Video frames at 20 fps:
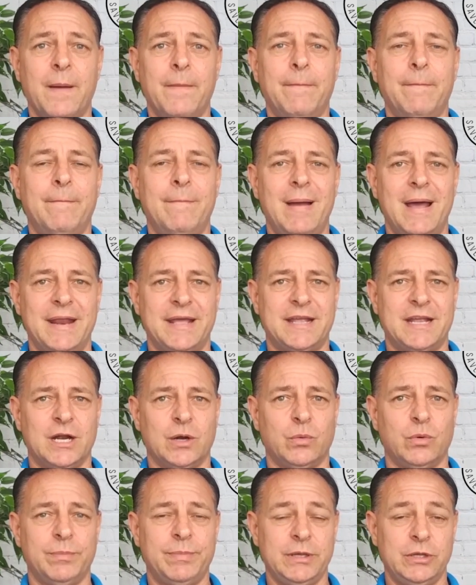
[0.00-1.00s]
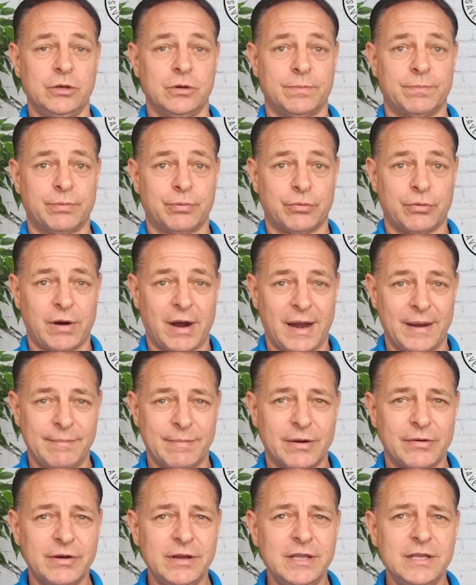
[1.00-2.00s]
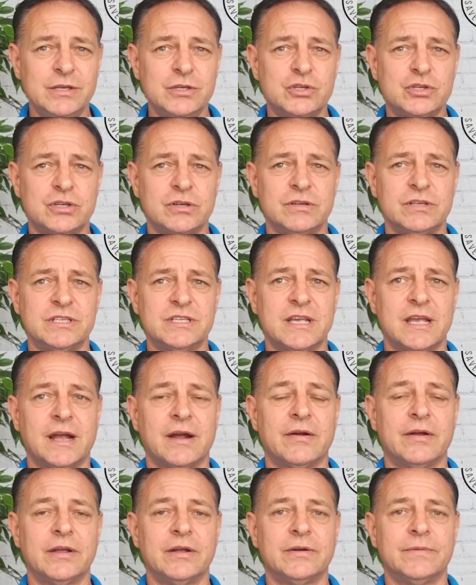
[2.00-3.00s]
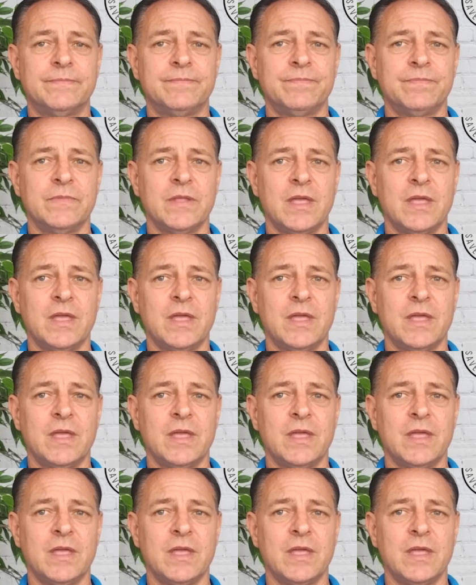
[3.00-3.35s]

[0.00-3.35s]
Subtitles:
Medicare will be your primary insurance carrier,